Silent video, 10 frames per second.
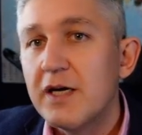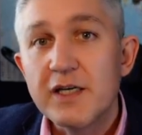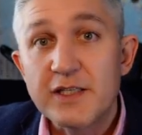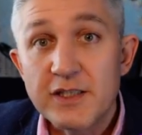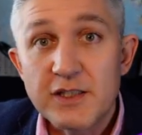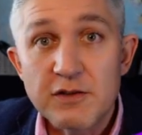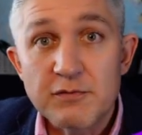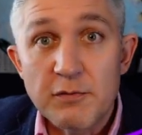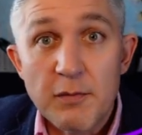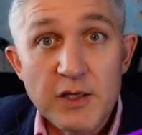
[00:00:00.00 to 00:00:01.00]
get the
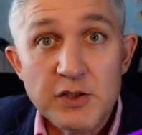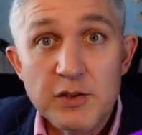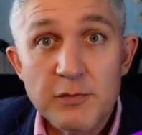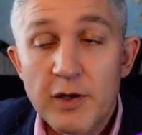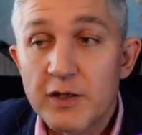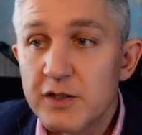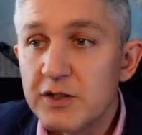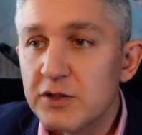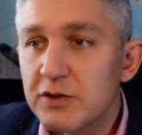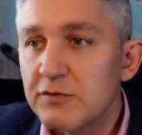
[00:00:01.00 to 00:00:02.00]
information about
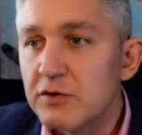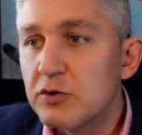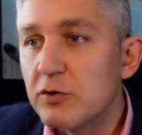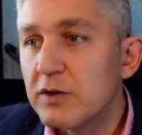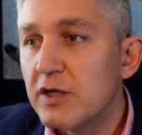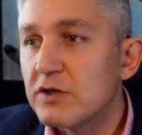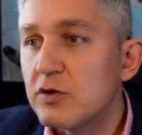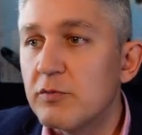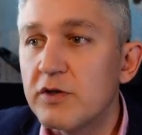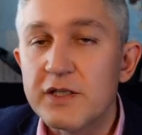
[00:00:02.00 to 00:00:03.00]
each individual
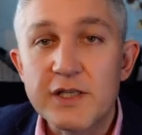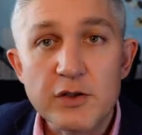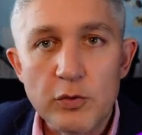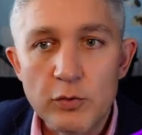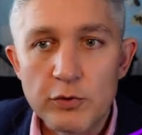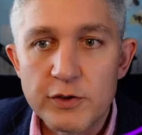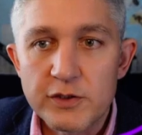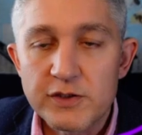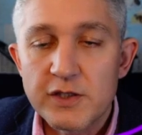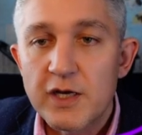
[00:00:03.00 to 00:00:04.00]
customer, get
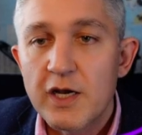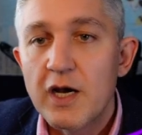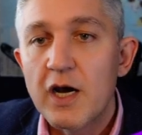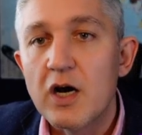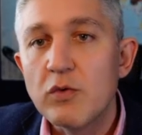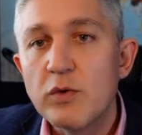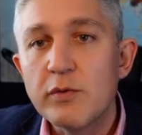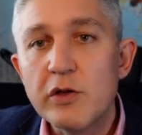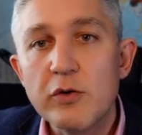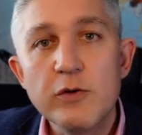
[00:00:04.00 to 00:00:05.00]
orders. And we
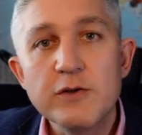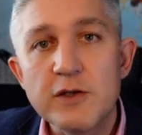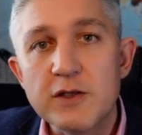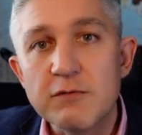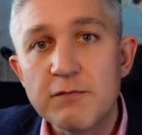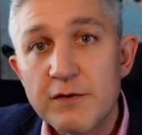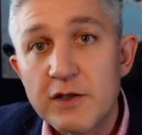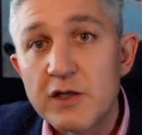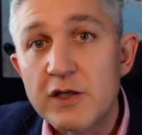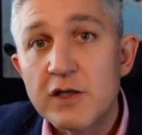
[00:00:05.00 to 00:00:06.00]
will also
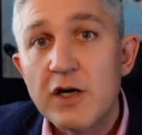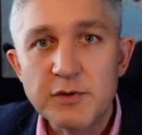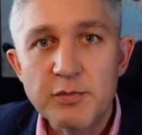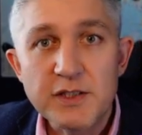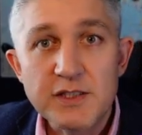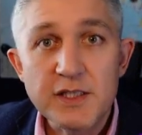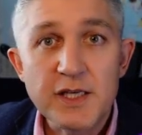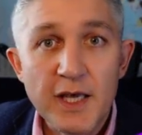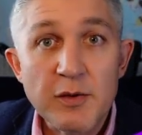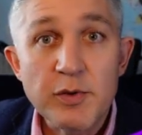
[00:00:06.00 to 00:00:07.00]
configure GPT
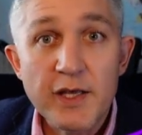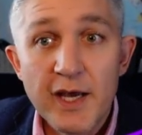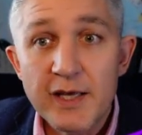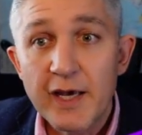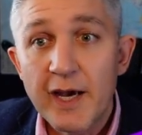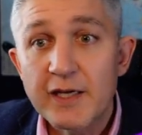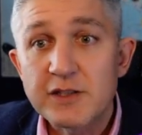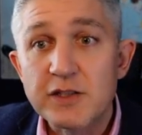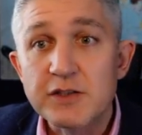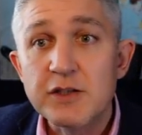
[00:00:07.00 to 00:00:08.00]
API
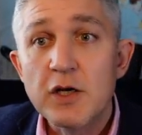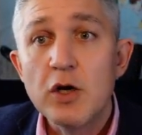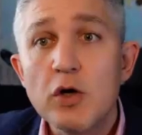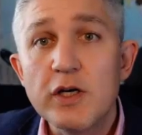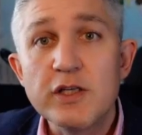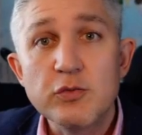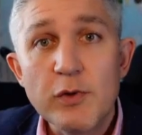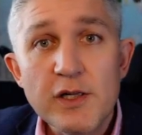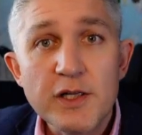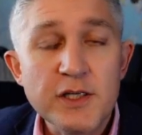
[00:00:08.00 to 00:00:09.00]
access as
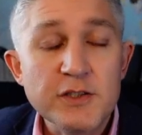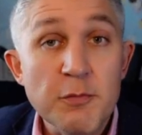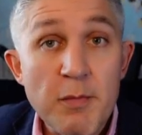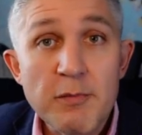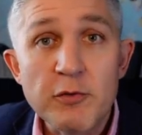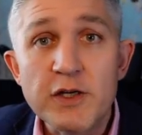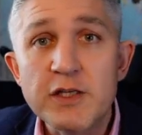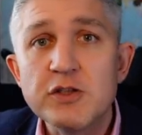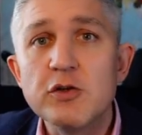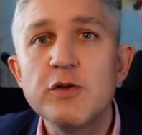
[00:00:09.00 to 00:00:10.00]
well as the memory
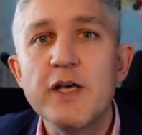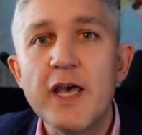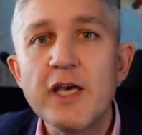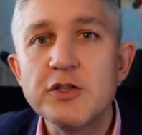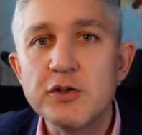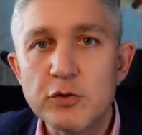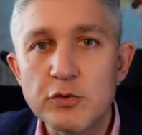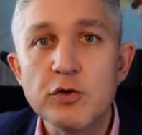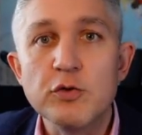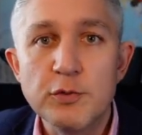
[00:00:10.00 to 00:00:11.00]
so the agent
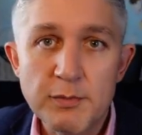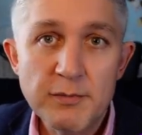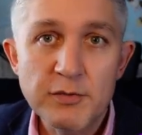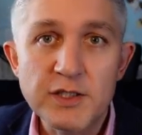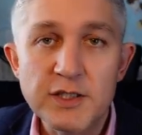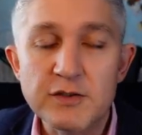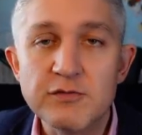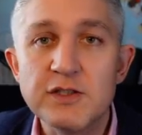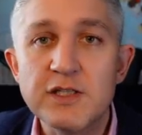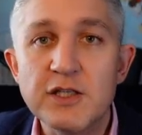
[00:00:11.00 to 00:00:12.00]
could remember the
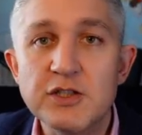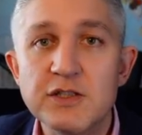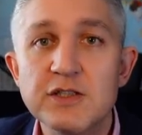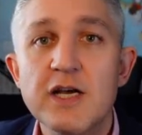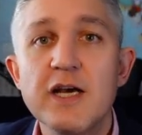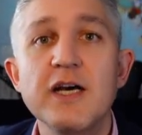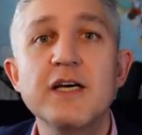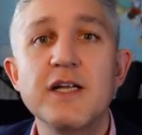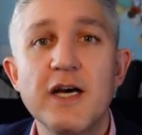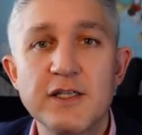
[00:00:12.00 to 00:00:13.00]
conversations
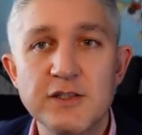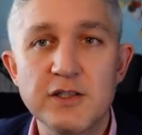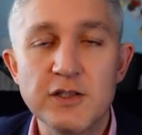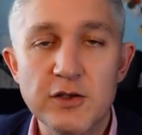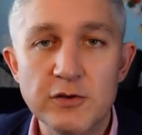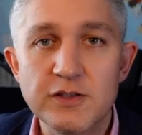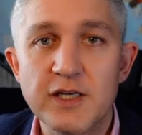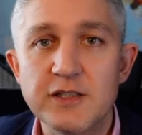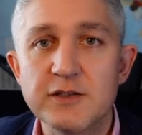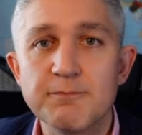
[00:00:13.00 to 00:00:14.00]
and answer in
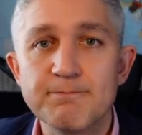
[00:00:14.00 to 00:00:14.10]
context.